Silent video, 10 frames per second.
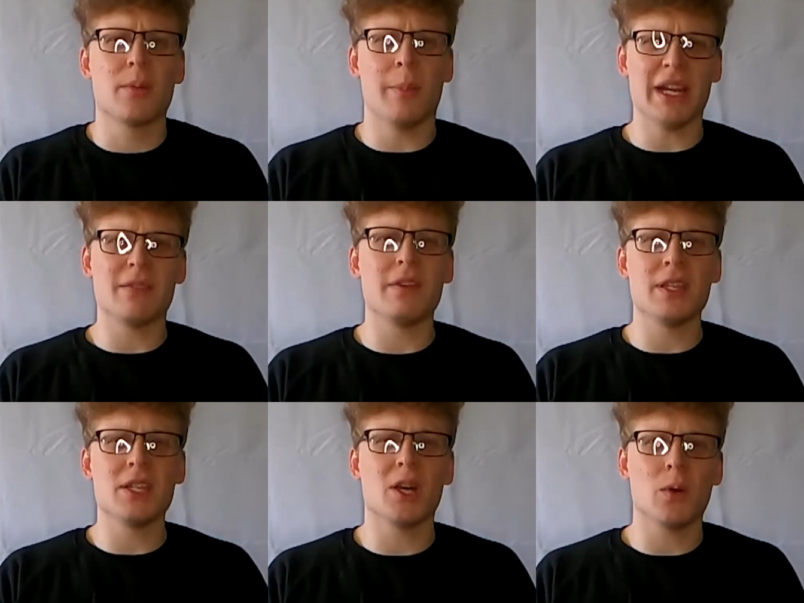make a
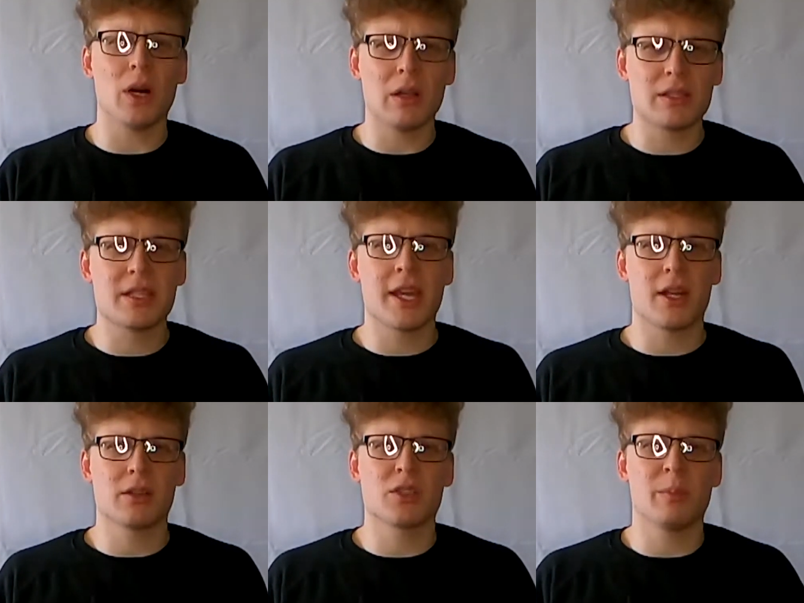video all
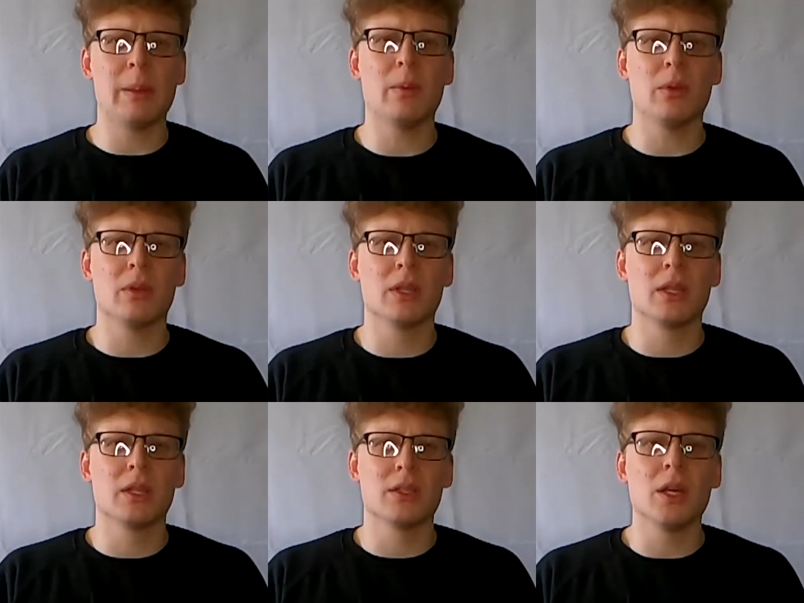together so people
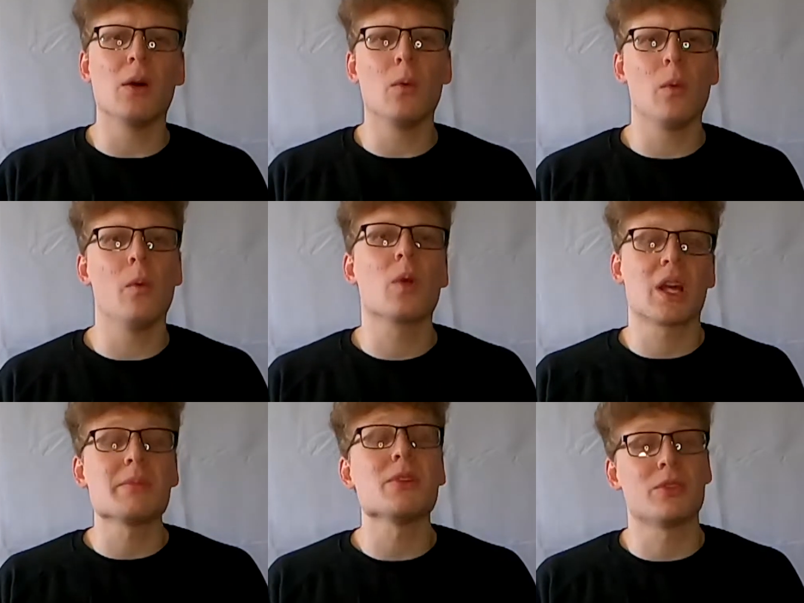know what
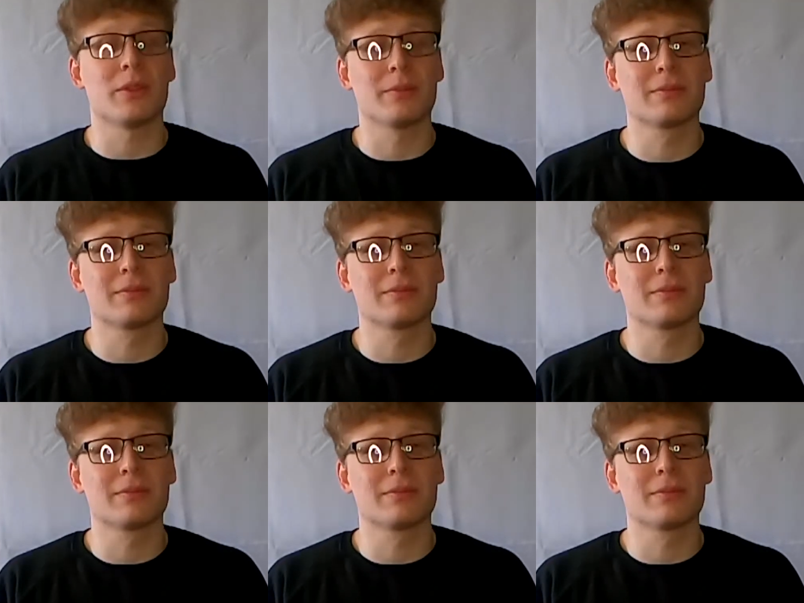I'm using.